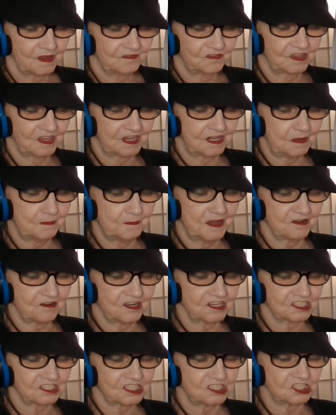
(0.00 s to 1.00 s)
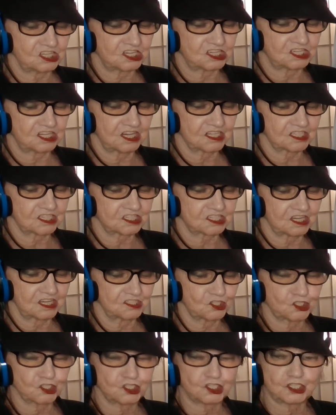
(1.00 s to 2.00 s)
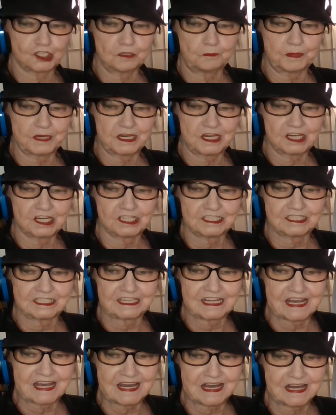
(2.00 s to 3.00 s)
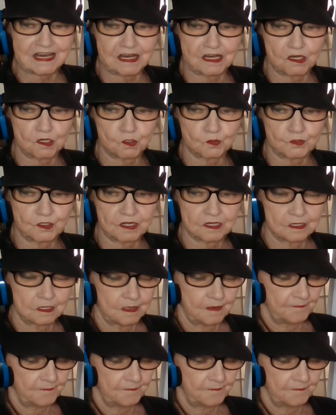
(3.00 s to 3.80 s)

that American citizens should be allowed